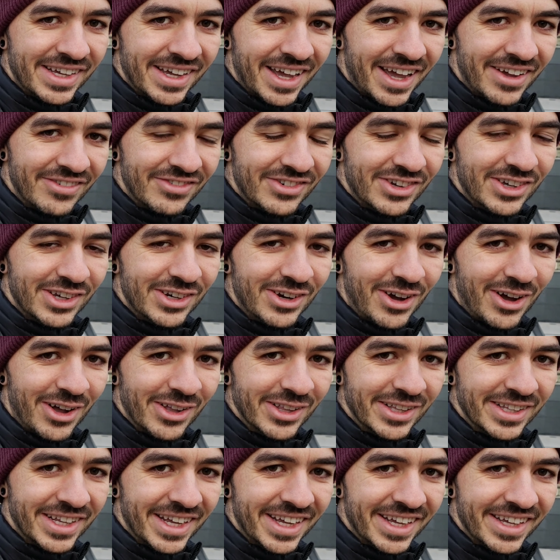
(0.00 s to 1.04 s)
have good
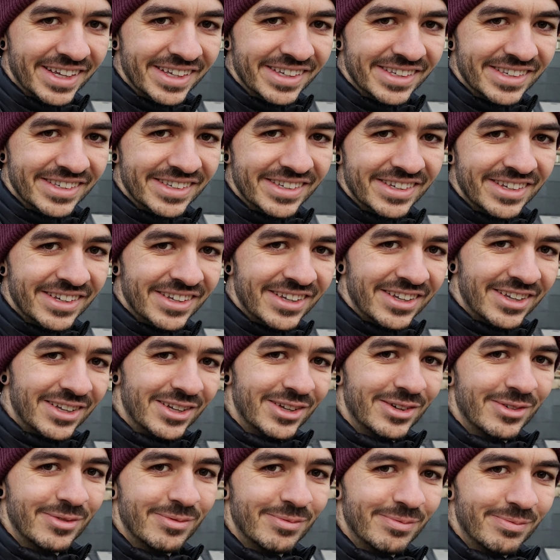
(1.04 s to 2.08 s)
holidays.
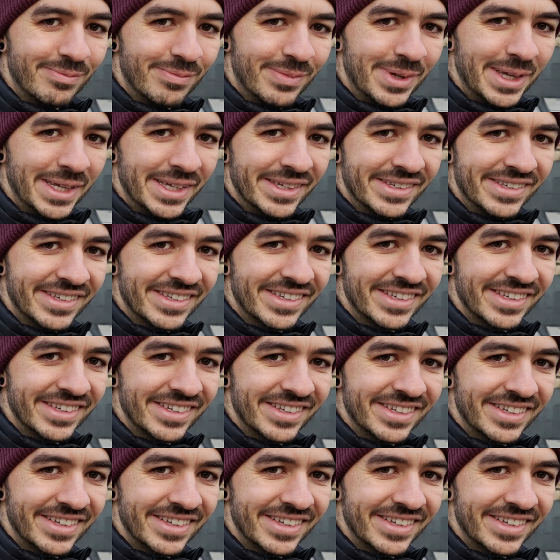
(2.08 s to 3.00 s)
Peace.